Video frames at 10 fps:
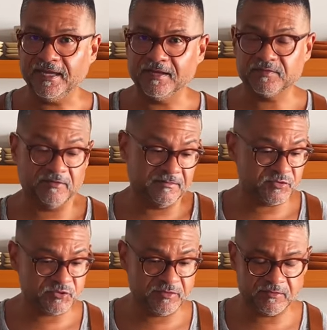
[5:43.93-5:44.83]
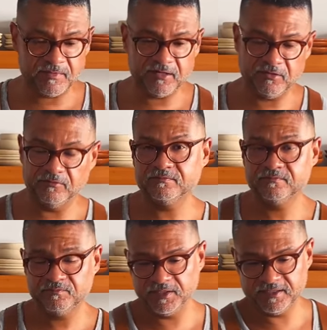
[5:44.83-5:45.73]
yeah, so I'm shooting on my
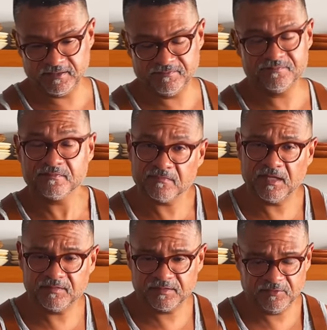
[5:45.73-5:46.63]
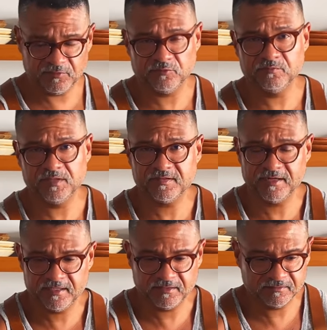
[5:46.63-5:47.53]
own, but um, I'll see you soon,
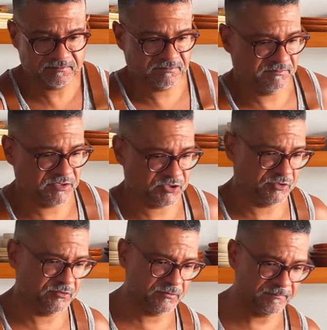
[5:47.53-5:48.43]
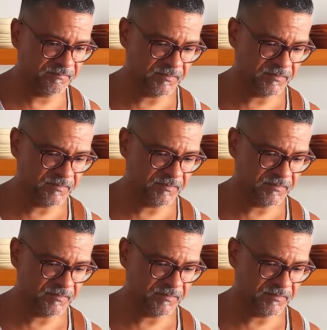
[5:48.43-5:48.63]
Misael. Miss you.